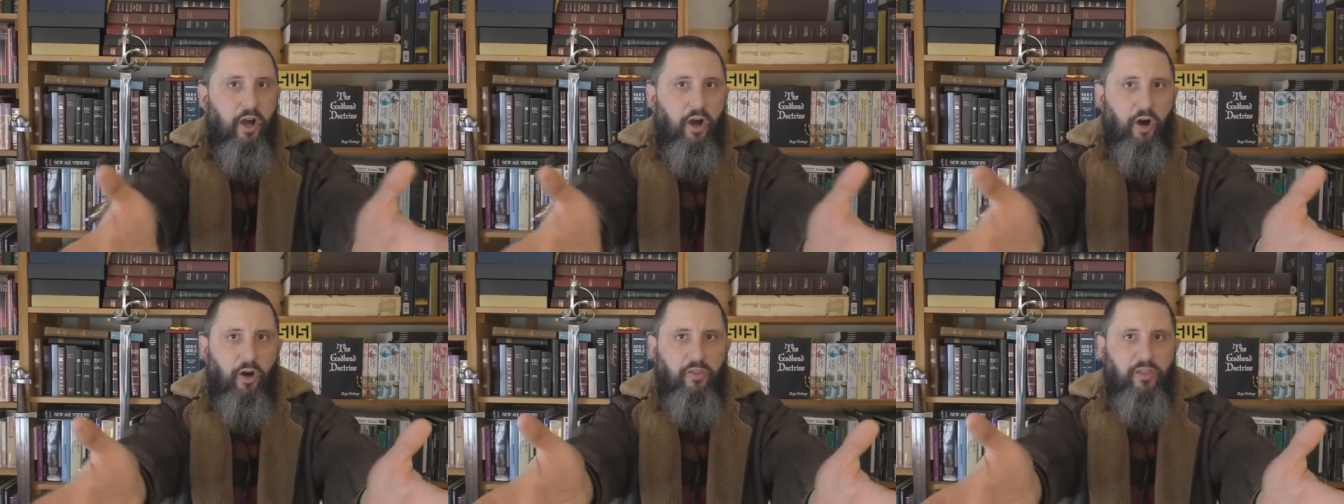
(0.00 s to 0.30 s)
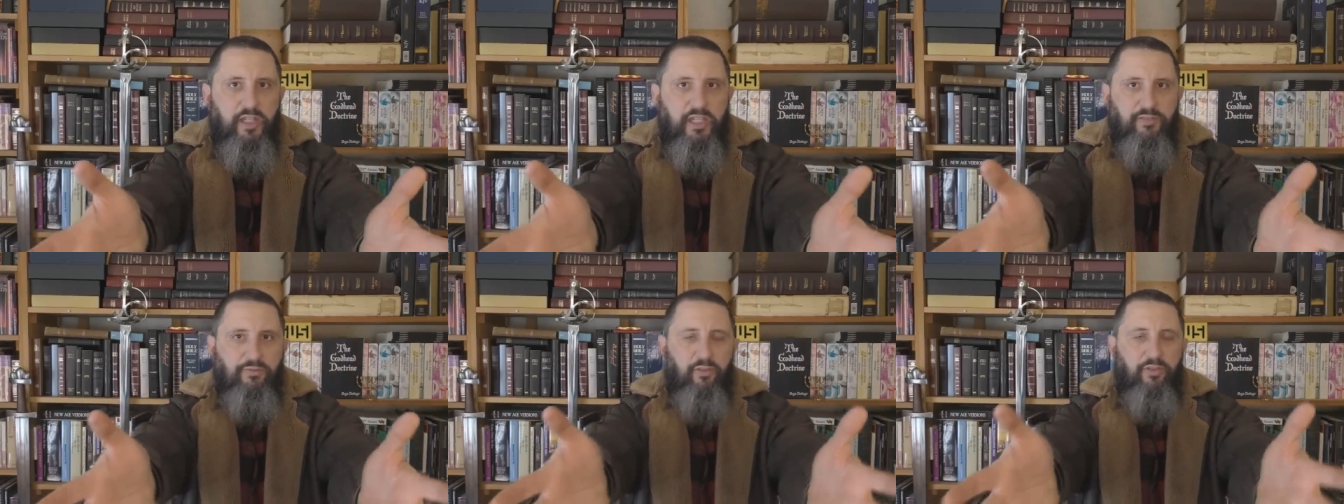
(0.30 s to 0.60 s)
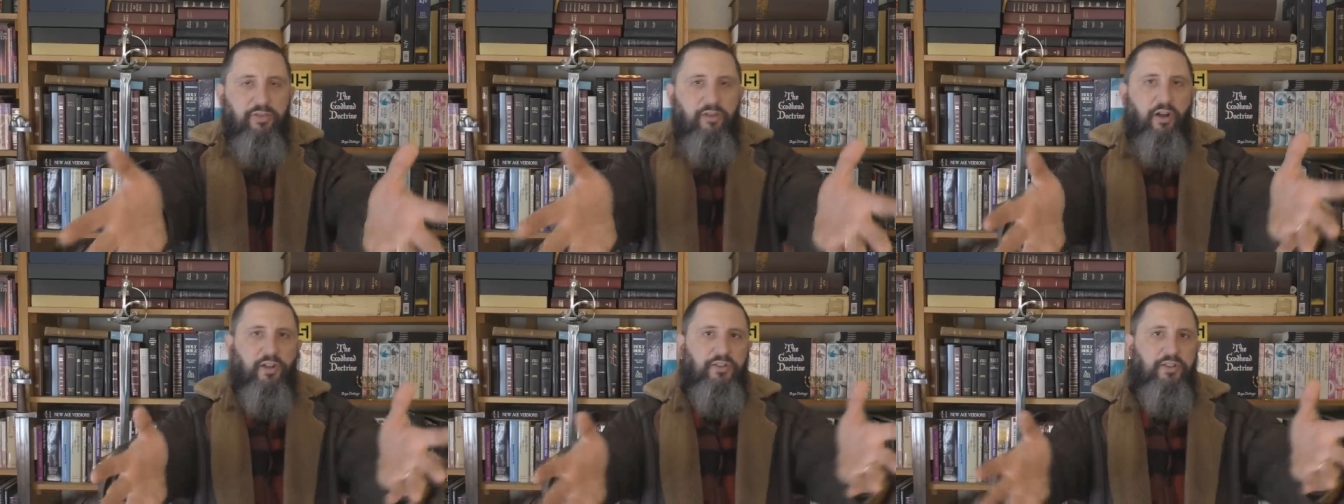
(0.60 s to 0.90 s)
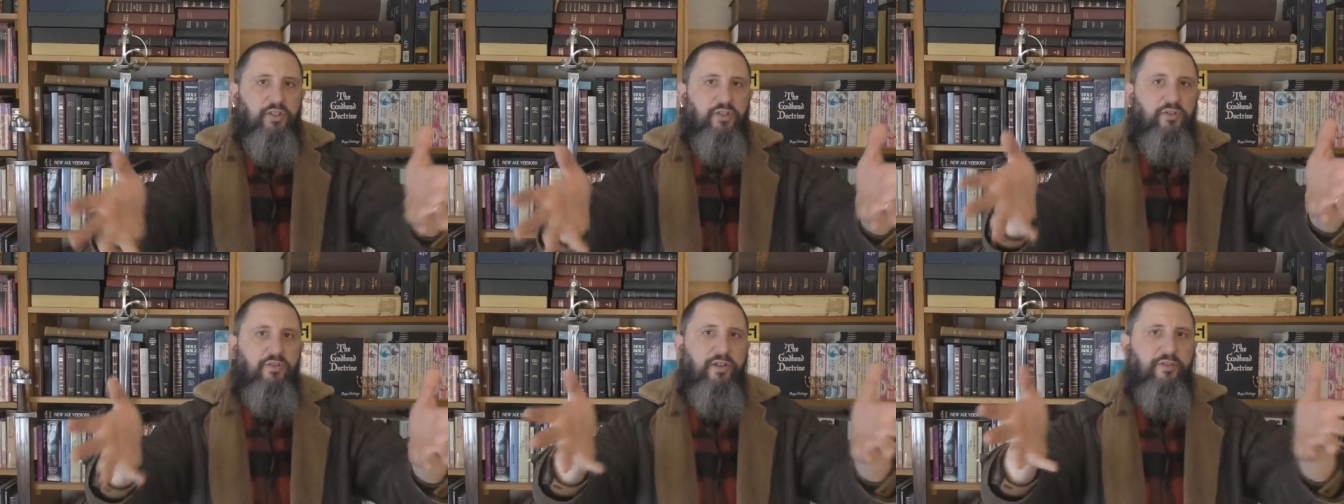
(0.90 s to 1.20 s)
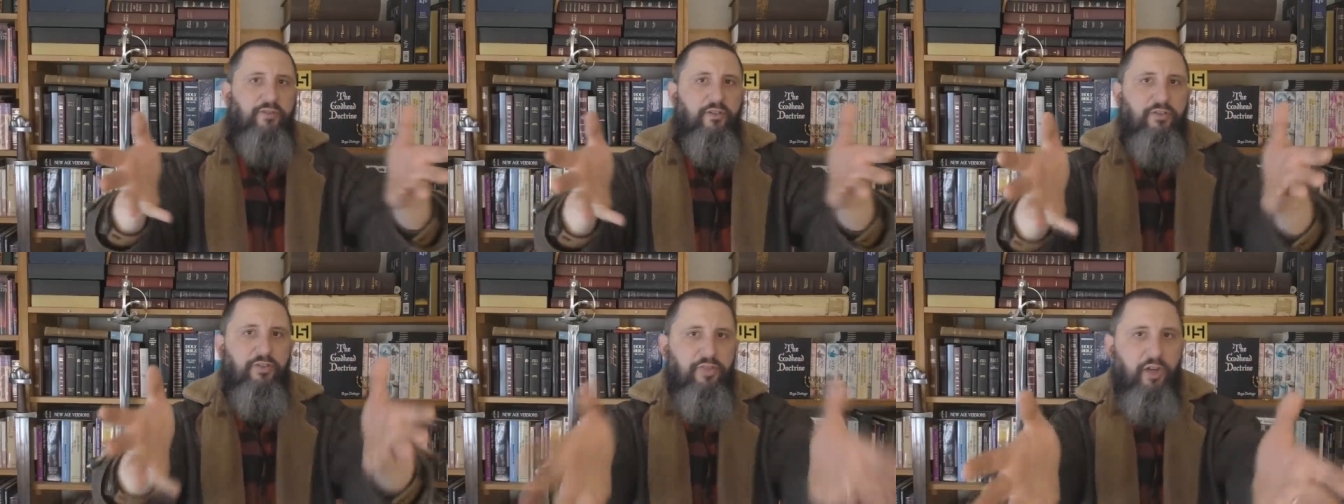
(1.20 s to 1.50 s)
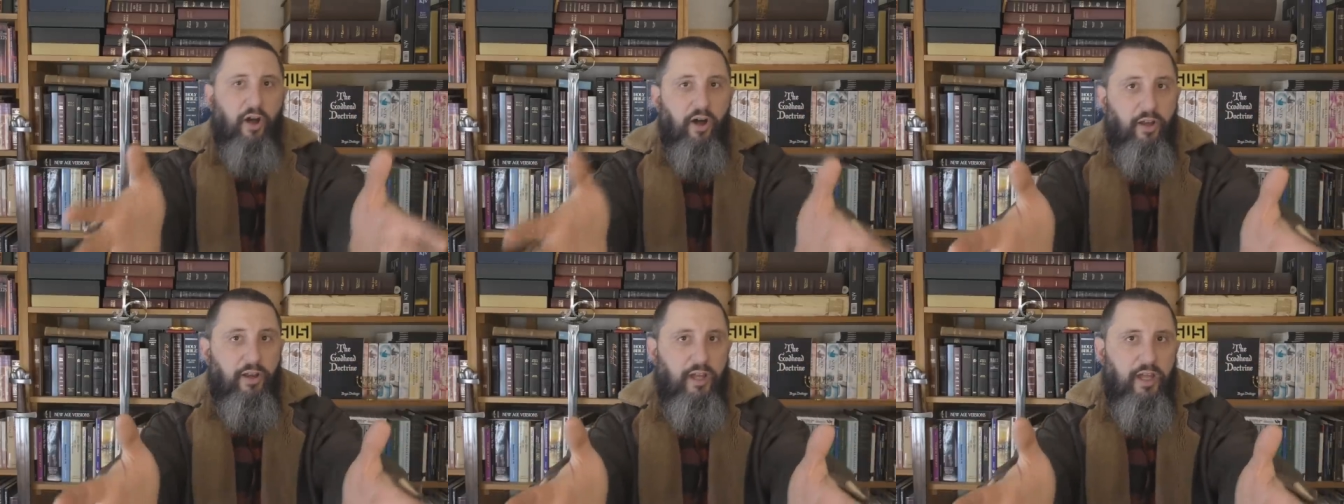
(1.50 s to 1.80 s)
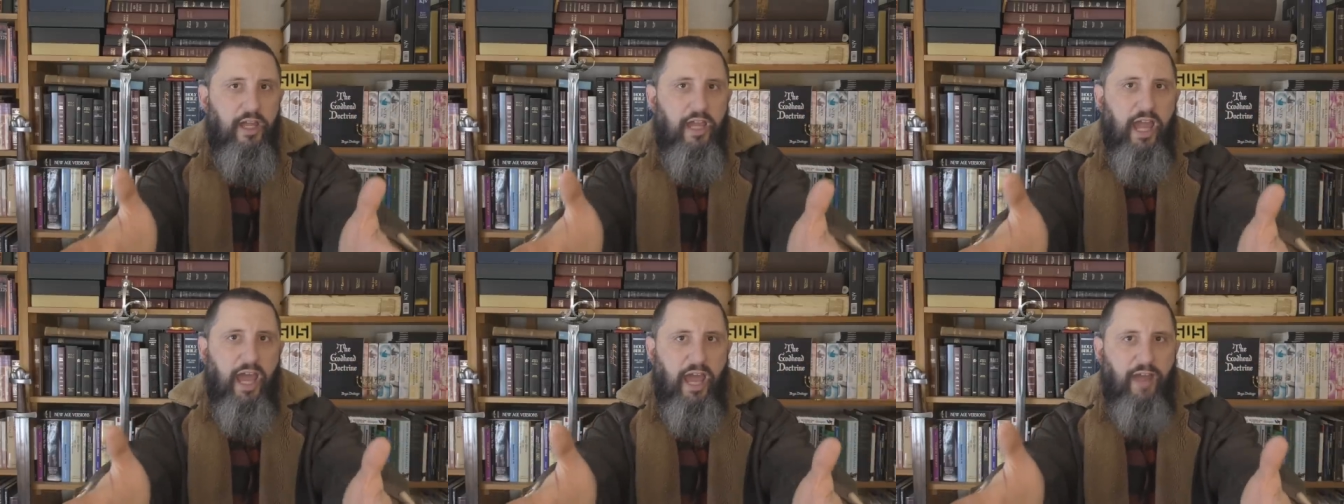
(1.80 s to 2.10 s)
all the evil thoughts that you've ever
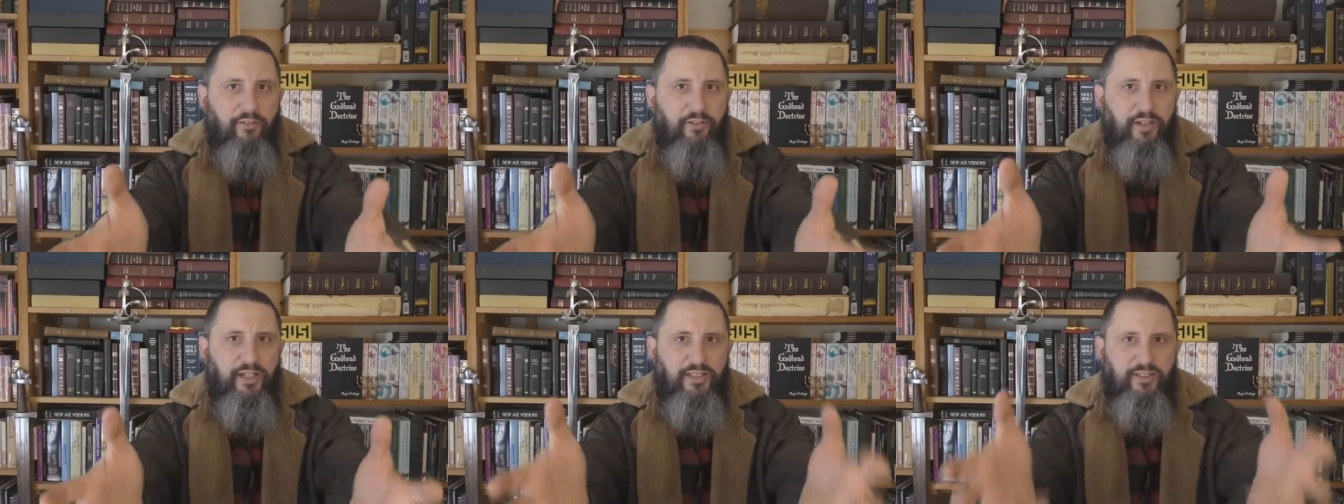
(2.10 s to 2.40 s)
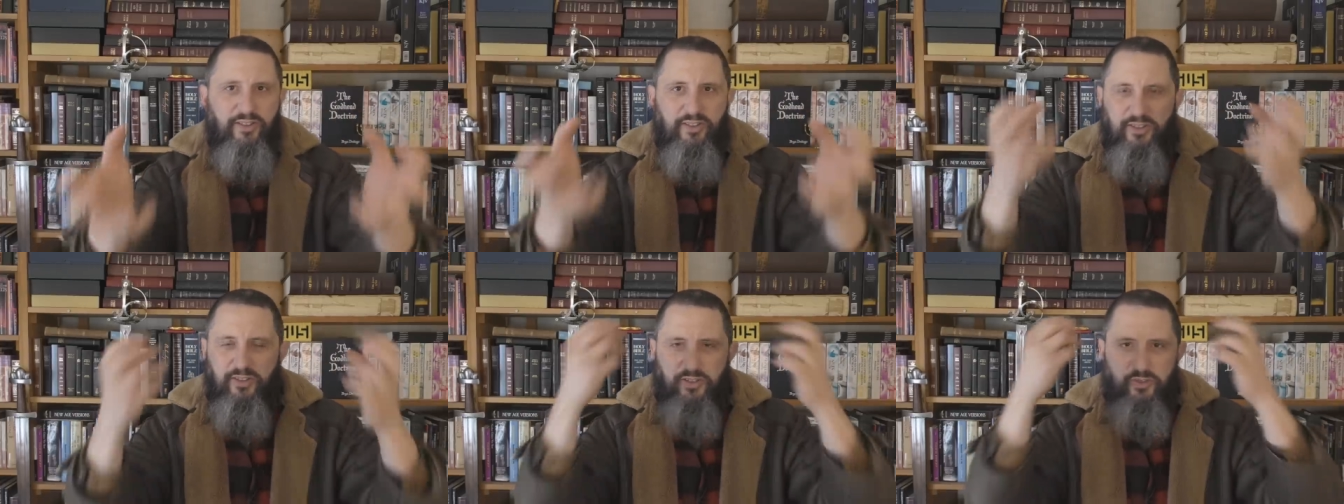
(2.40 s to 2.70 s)
thought, every